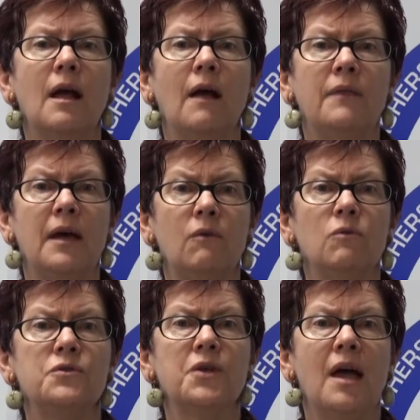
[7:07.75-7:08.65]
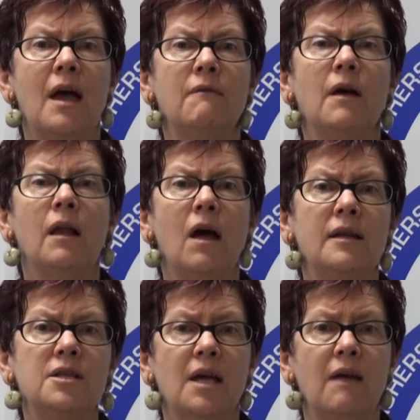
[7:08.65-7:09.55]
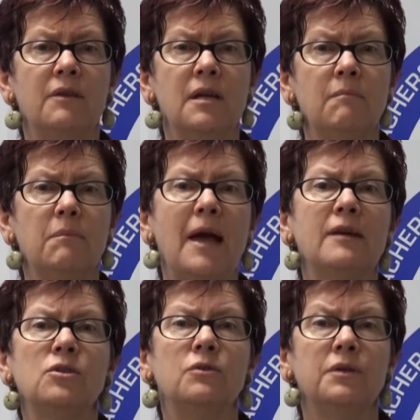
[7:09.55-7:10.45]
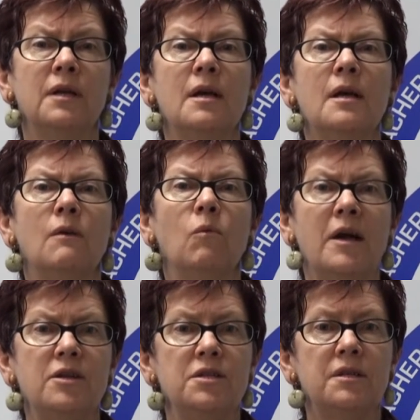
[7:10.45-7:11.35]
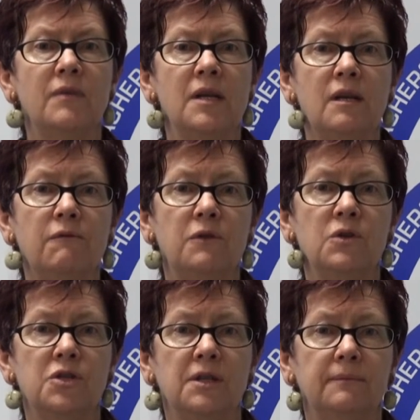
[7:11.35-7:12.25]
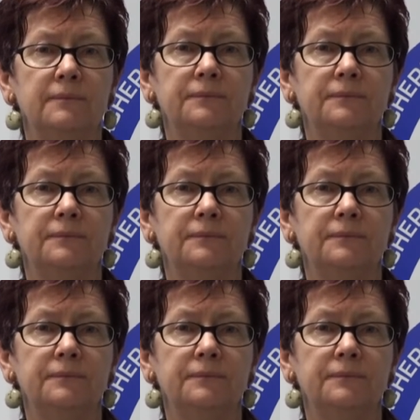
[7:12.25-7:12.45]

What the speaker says: and they are also likely to have an impact on wages in the near future.